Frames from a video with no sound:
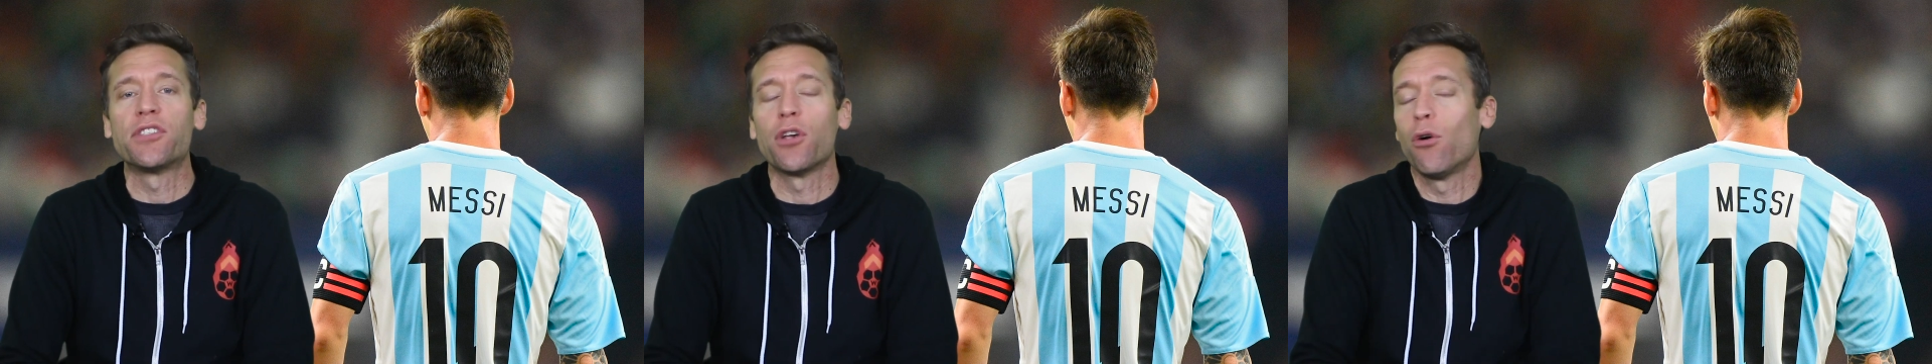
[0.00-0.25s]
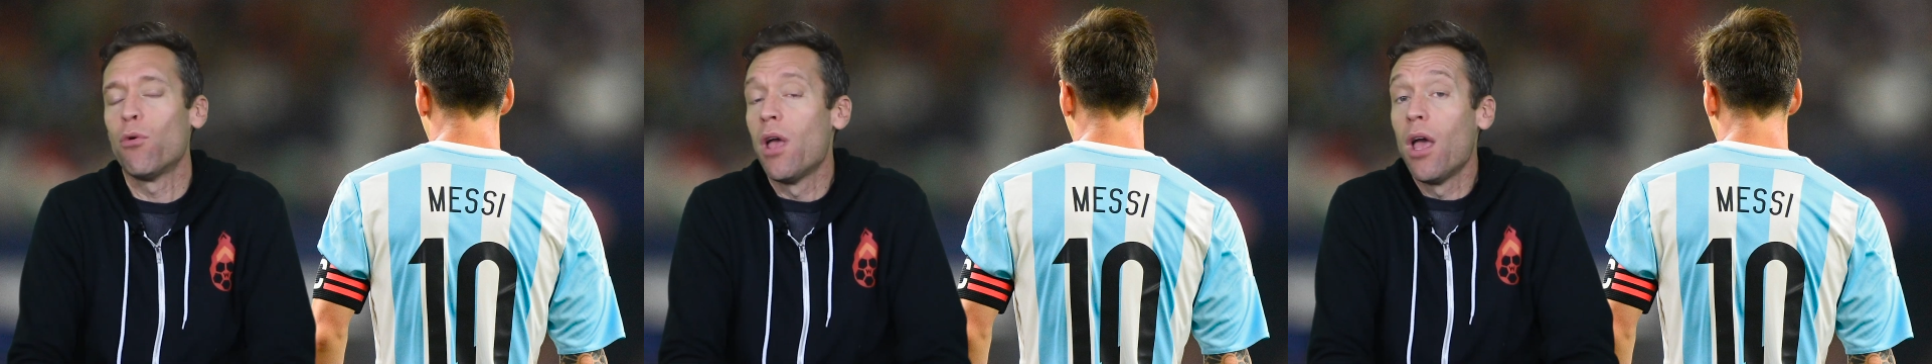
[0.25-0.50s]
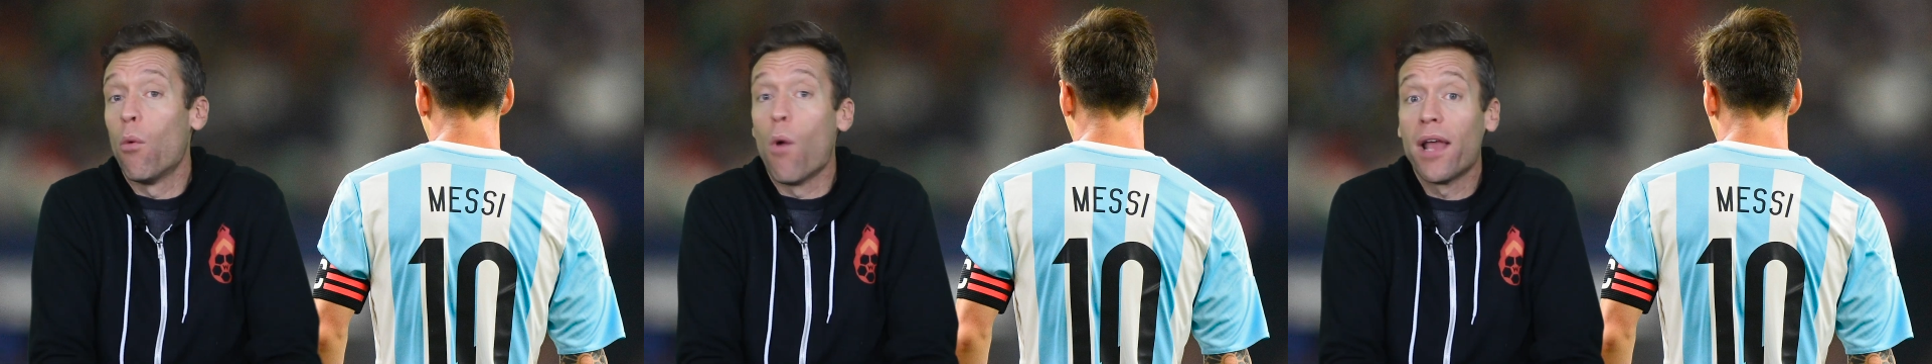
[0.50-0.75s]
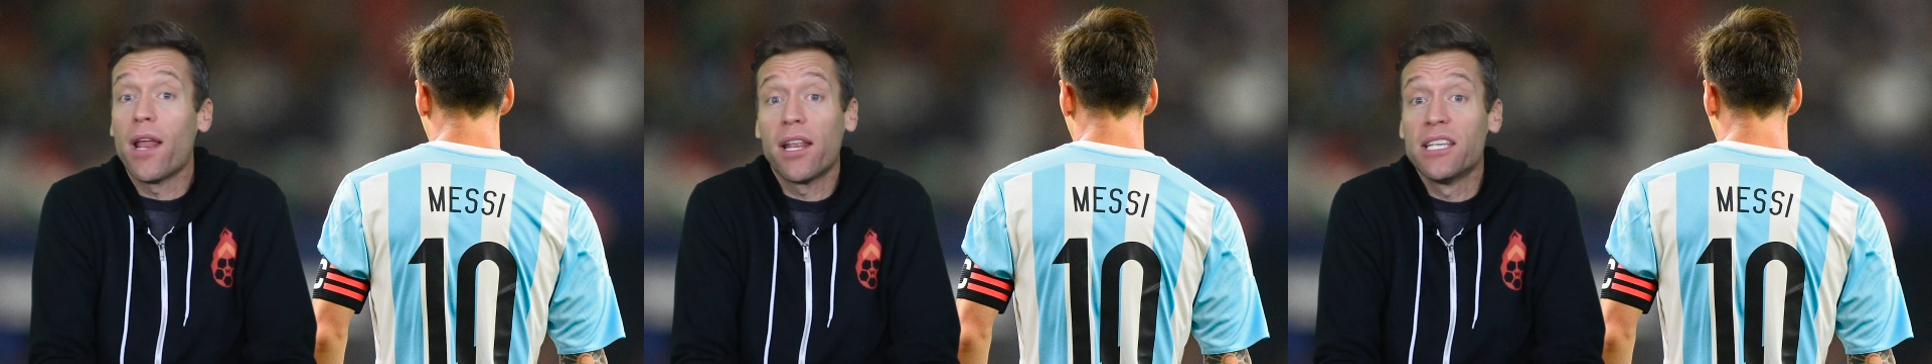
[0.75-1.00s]
so
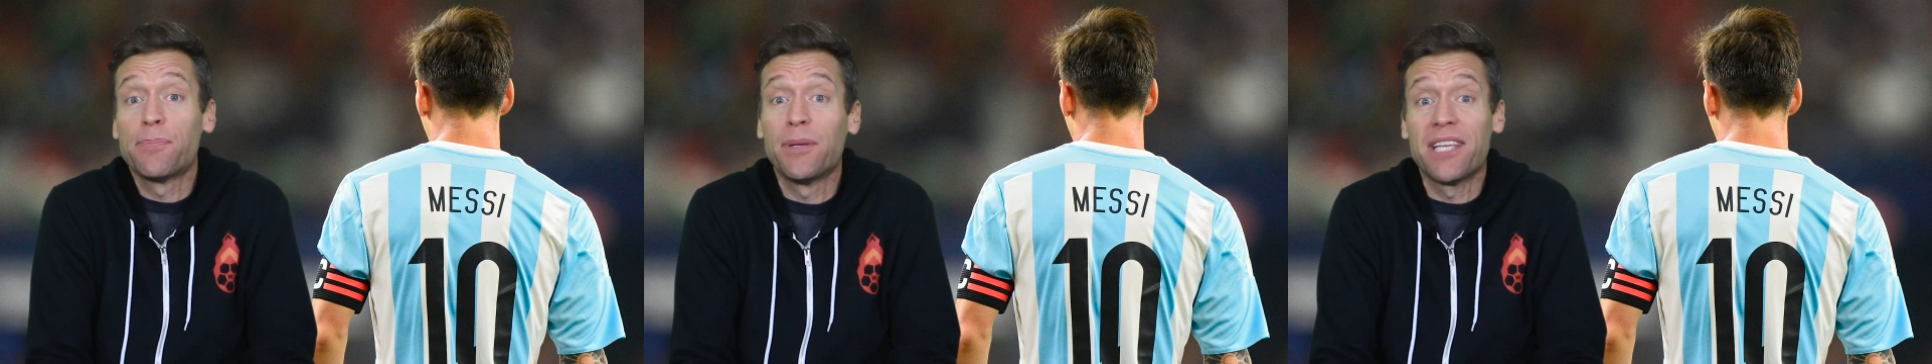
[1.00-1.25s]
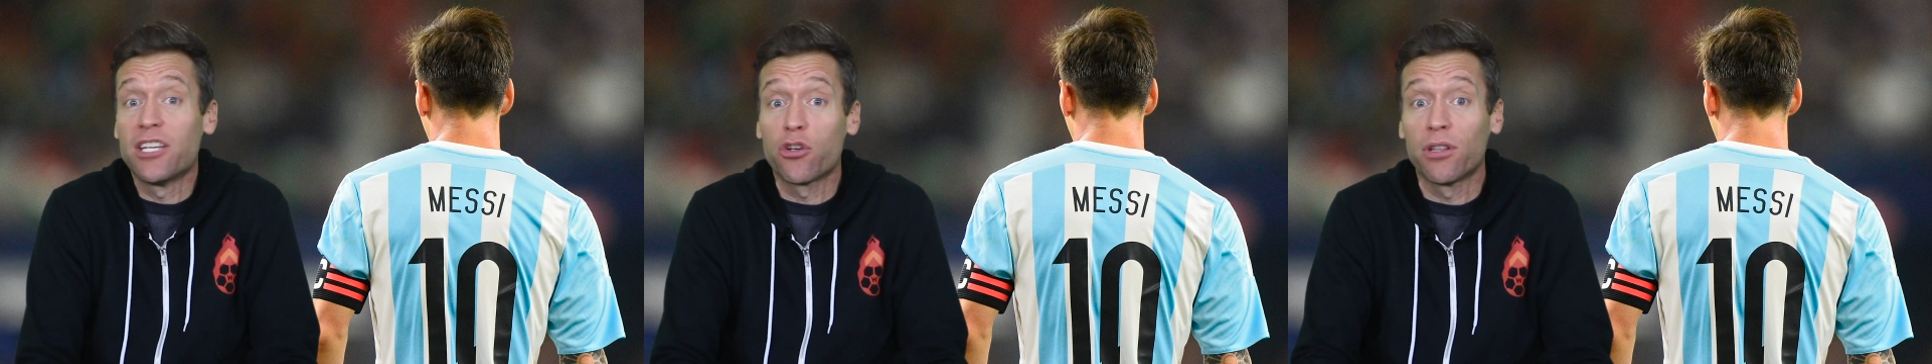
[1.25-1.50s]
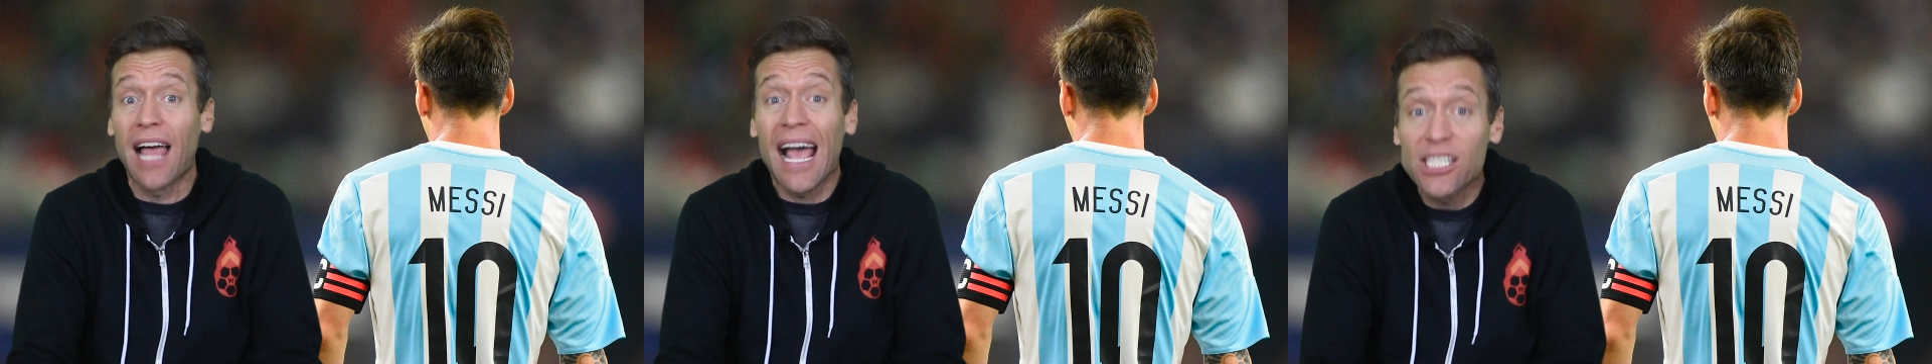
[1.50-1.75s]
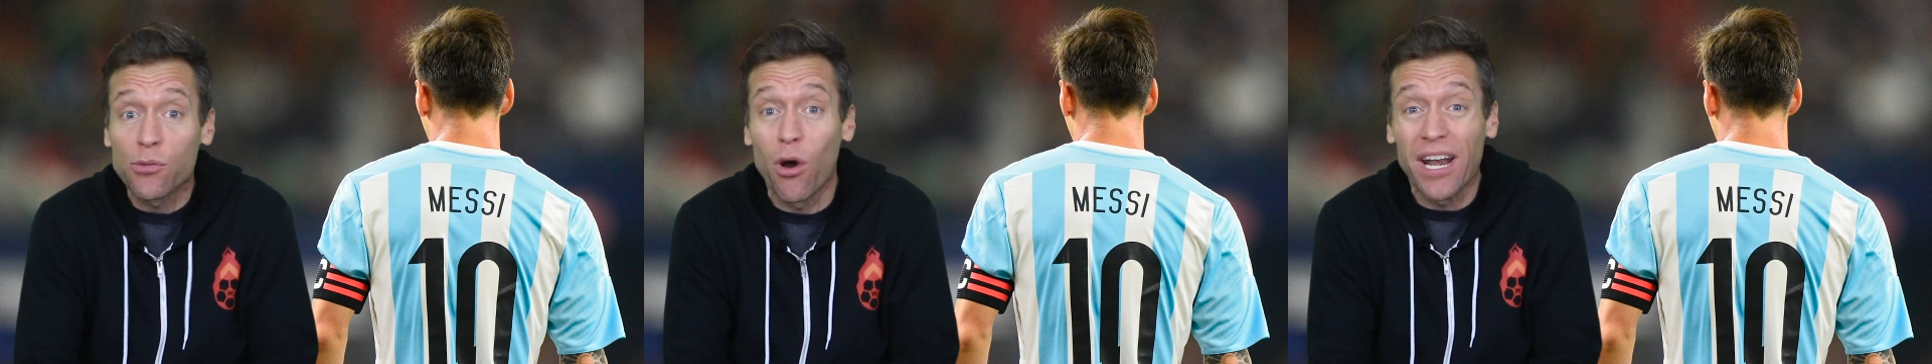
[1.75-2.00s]
why not his potential
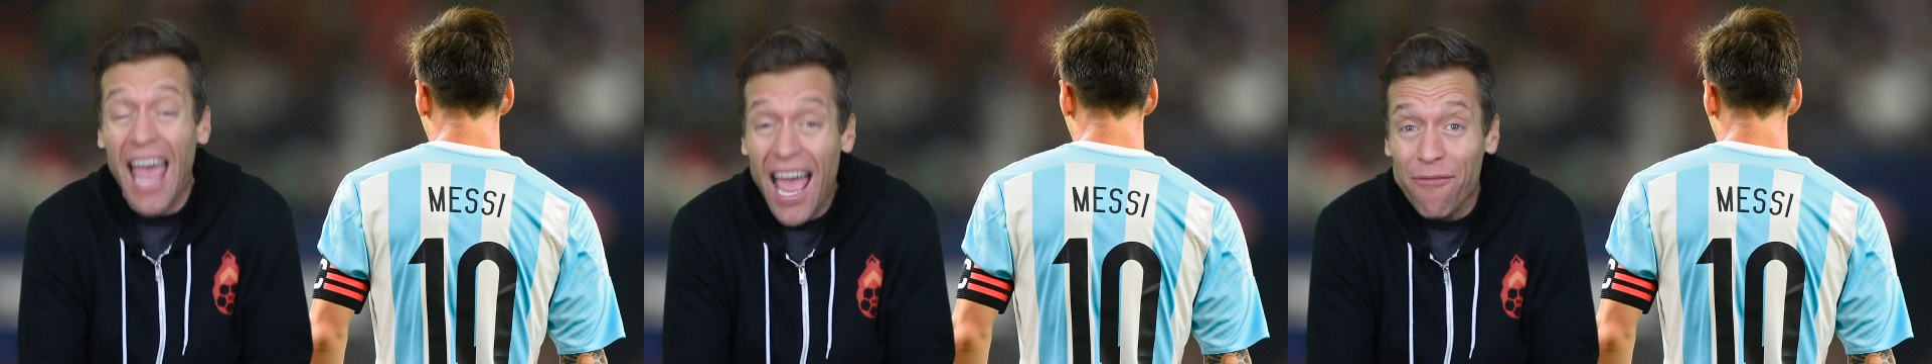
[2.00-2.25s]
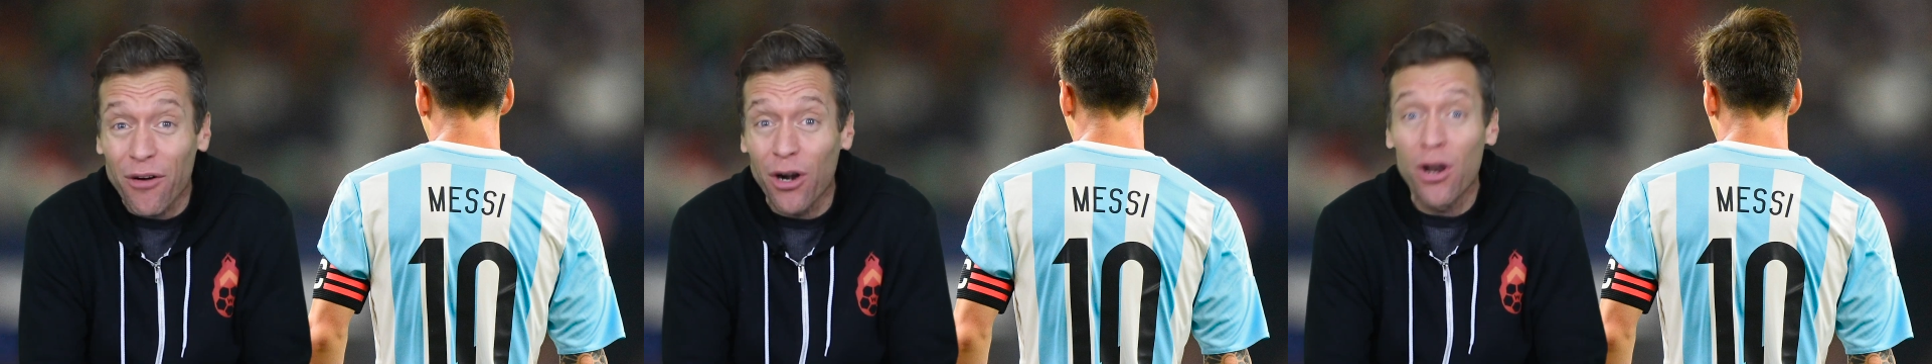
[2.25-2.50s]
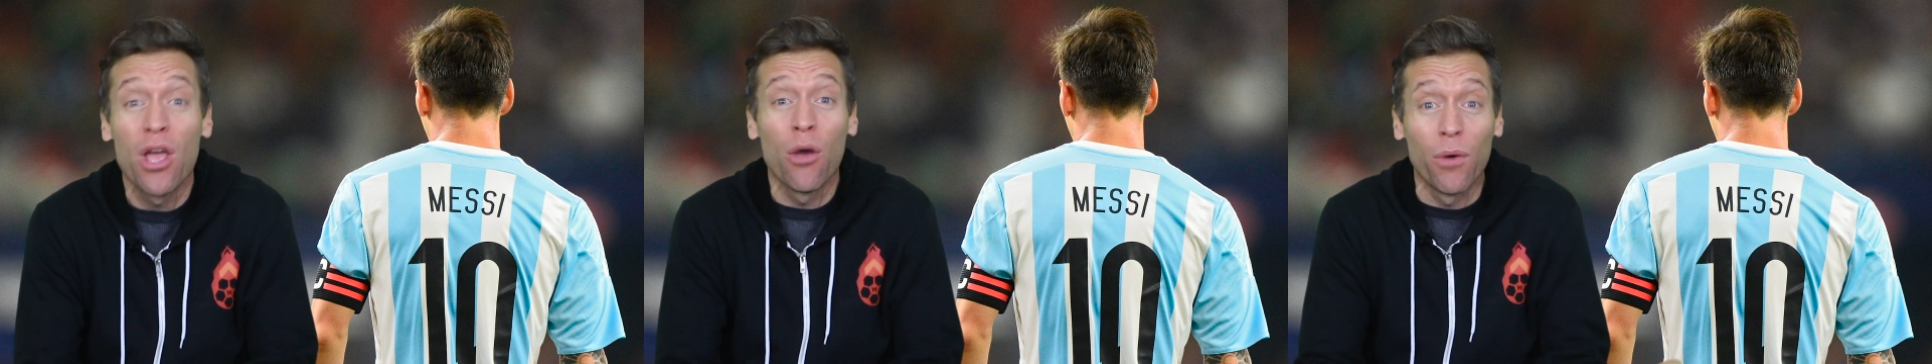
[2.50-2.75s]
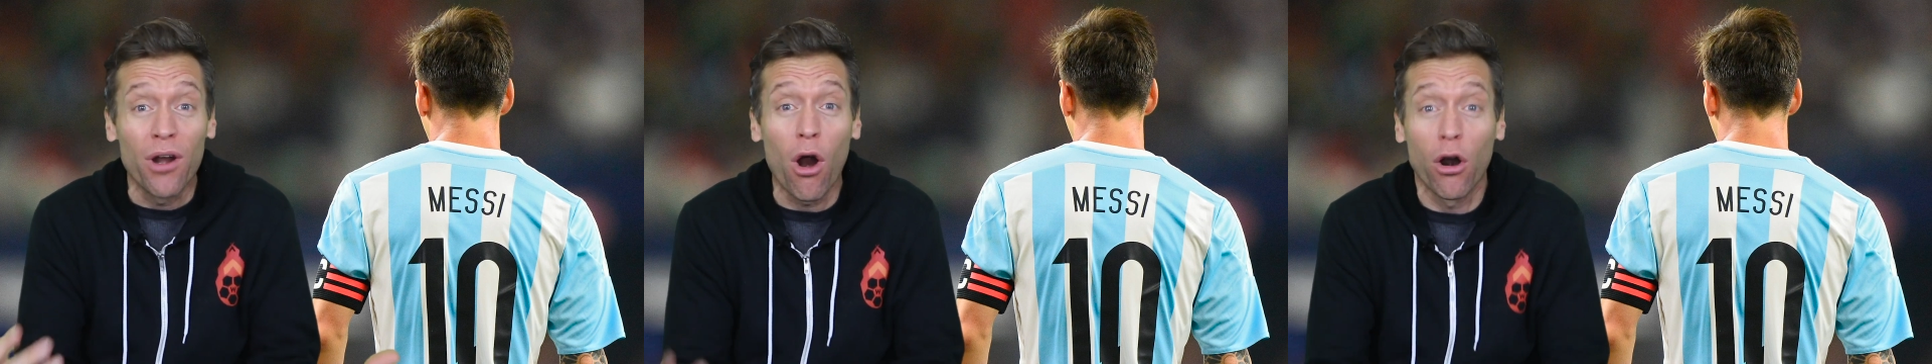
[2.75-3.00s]
last one ever when